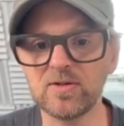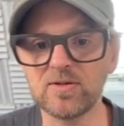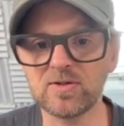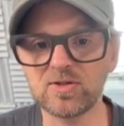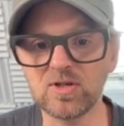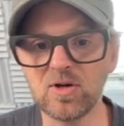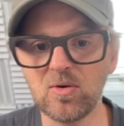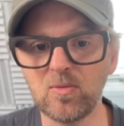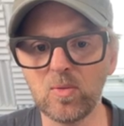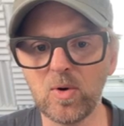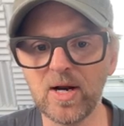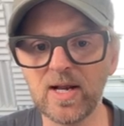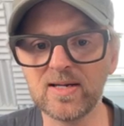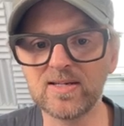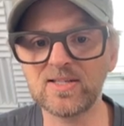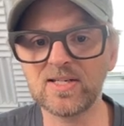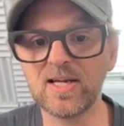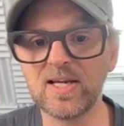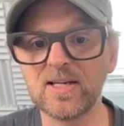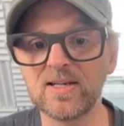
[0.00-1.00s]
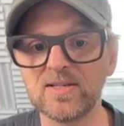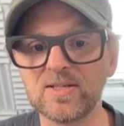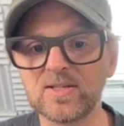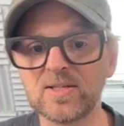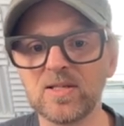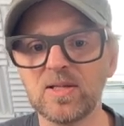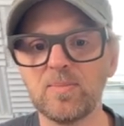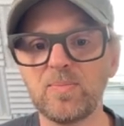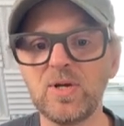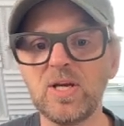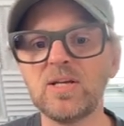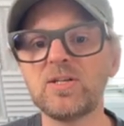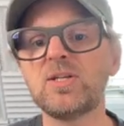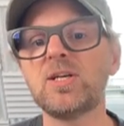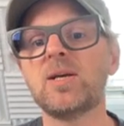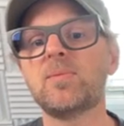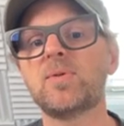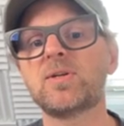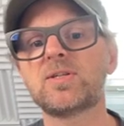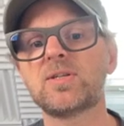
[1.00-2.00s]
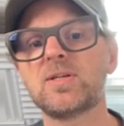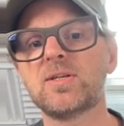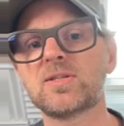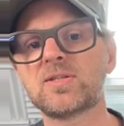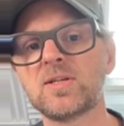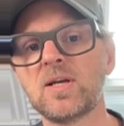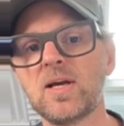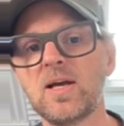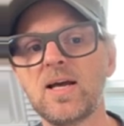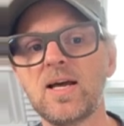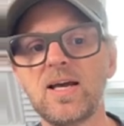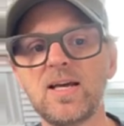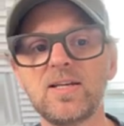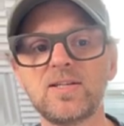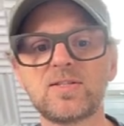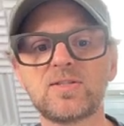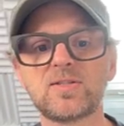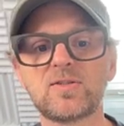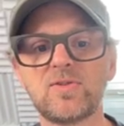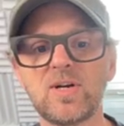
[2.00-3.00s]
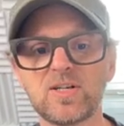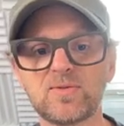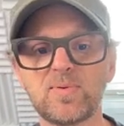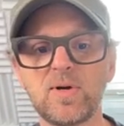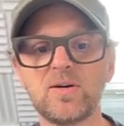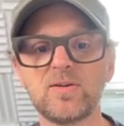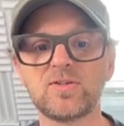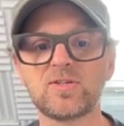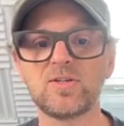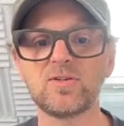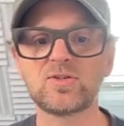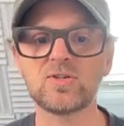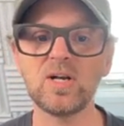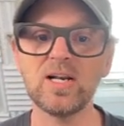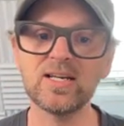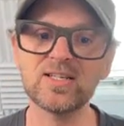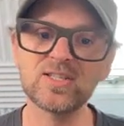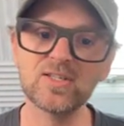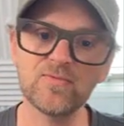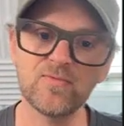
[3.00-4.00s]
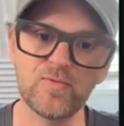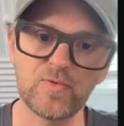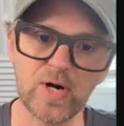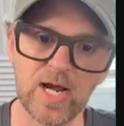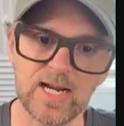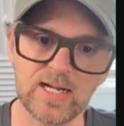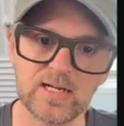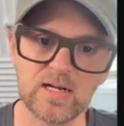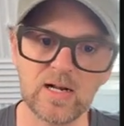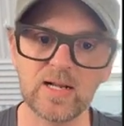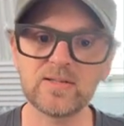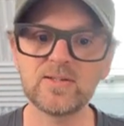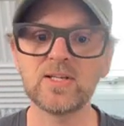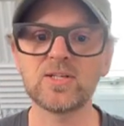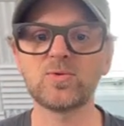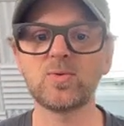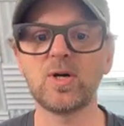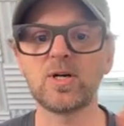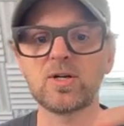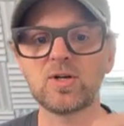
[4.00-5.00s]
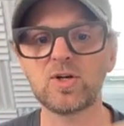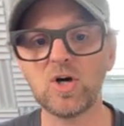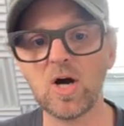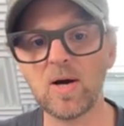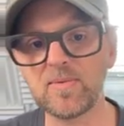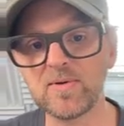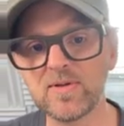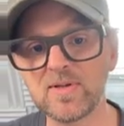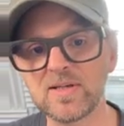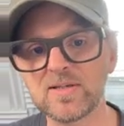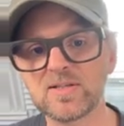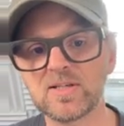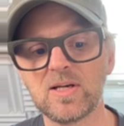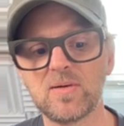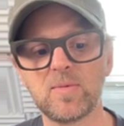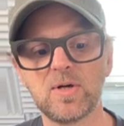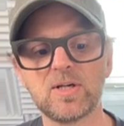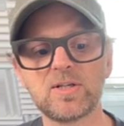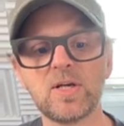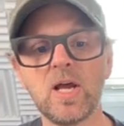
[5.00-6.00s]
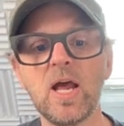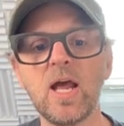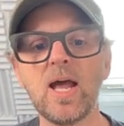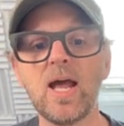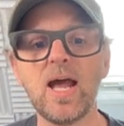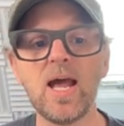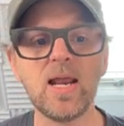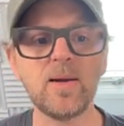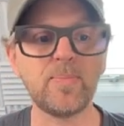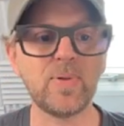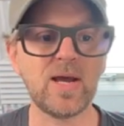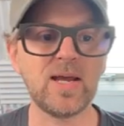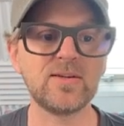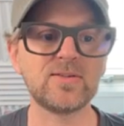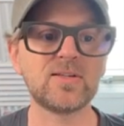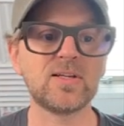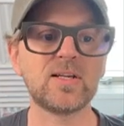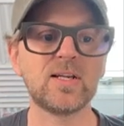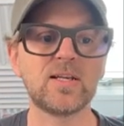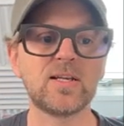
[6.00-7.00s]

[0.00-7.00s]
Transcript: So what I said is the PNG images has transparency. So let's right click this one, copy this image and paste it